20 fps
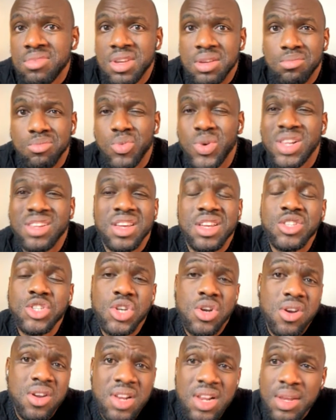
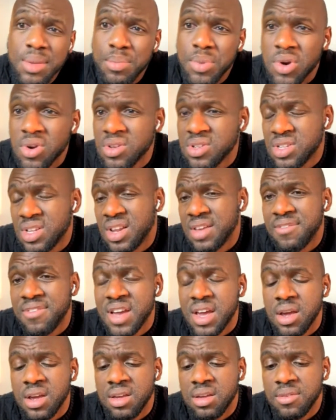internally, personally,
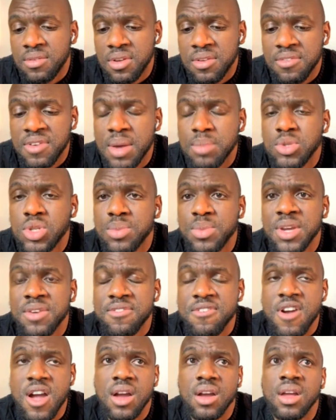if I'm to be
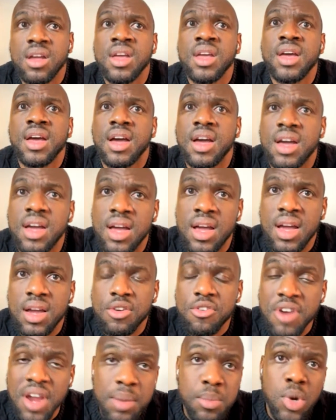frank.
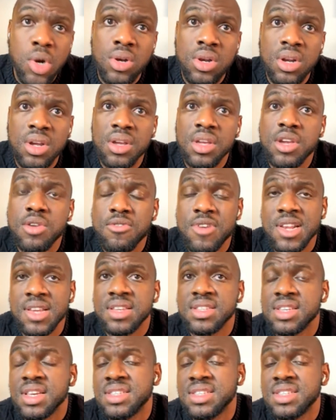Craig Butler, he released a